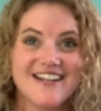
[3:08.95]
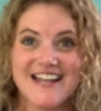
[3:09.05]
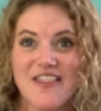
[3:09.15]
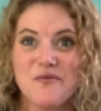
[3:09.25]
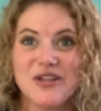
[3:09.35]

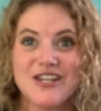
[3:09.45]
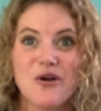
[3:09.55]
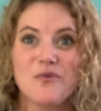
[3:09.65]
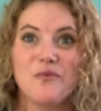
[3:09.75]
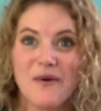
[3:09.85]
Now that we know
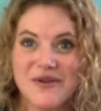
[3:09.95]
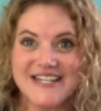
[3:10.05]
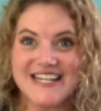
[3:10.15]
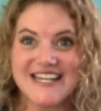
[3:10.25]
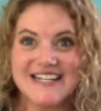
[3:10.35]
what we
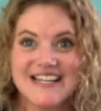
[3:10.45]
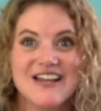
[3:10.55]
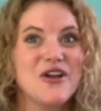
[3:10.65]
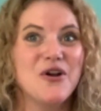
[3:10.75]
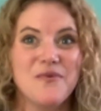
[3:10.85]
need,
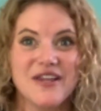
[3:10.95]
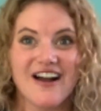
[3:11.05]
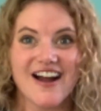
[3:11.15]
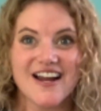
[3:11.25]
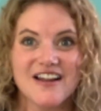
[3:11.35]
who we
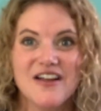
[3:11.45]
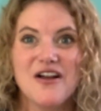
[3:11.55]
are,